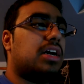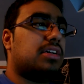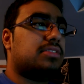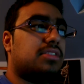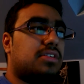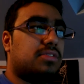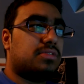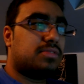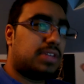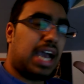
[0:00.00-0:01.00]
So
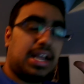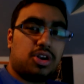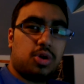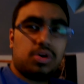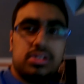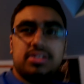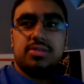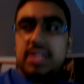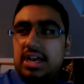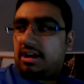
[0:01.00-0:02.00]
yeah, I don't know what to do
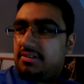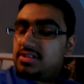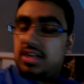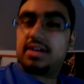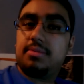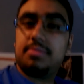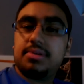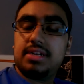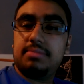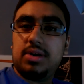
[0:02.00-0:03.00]
with that graphics card. I couldn't
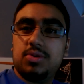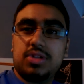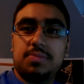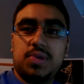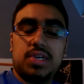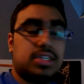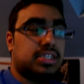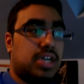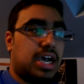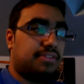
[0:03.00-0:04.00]
put it in my old computer because
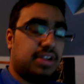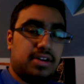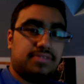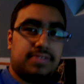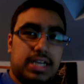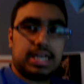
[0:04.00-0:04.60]
I don't have enough